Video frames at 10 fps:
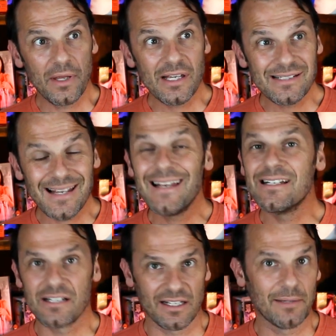is
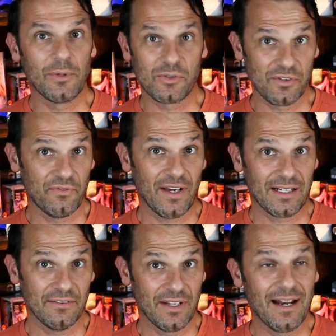easily the most
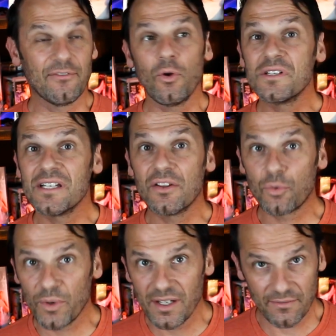effective, and I've only seen
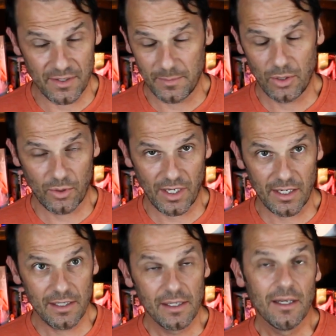three of them,
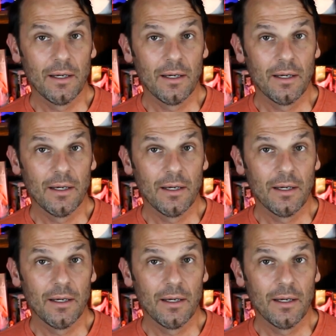okay?